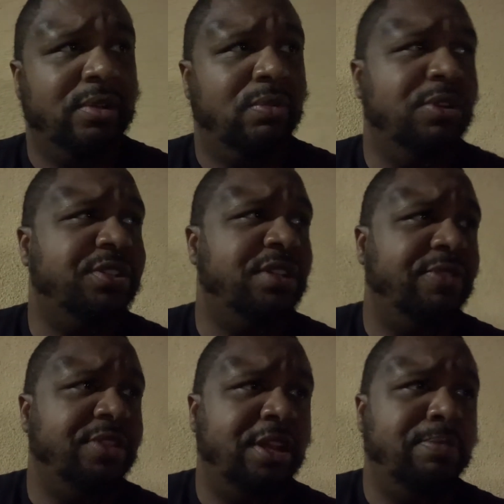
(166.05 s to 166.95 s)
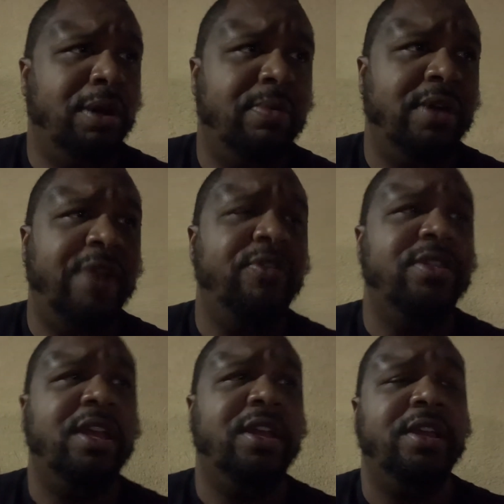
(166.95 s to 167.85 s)
What's the everything bubble?
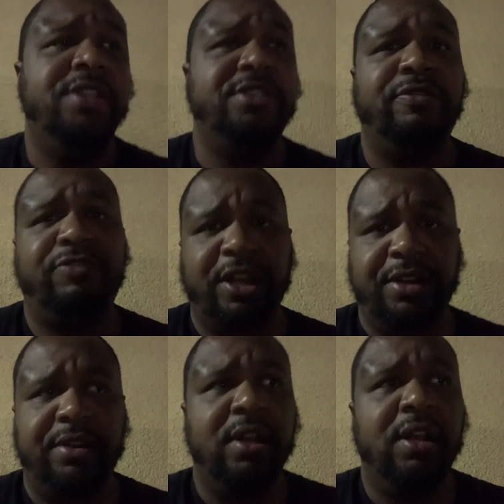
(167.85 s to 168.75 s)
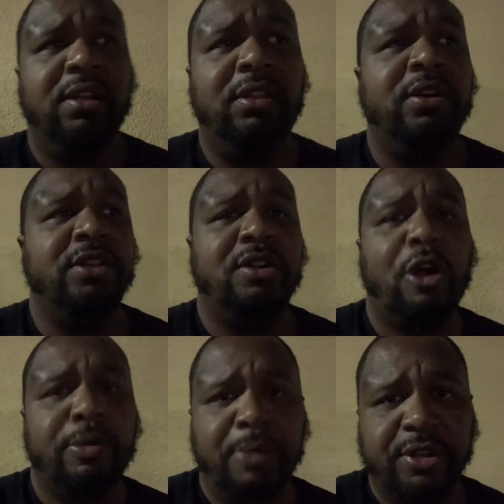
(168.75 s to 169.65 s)
Everything is inflated. Look at the
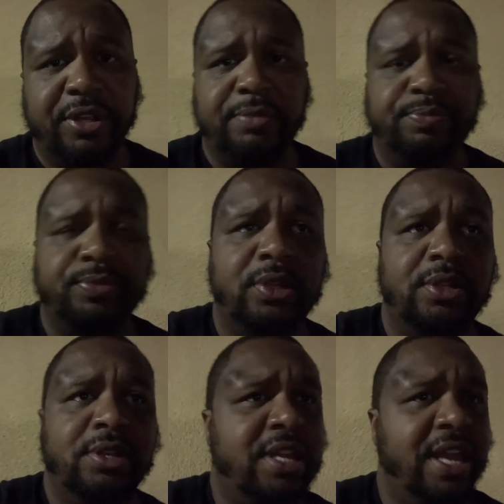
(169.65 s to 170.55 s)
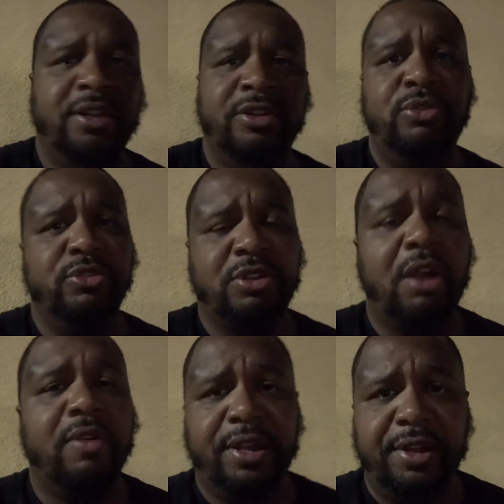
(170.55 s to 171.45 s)
car market. You can't get a used car
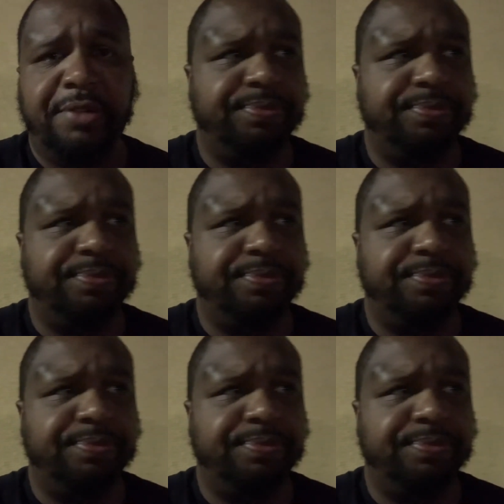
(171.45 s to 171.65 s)
right now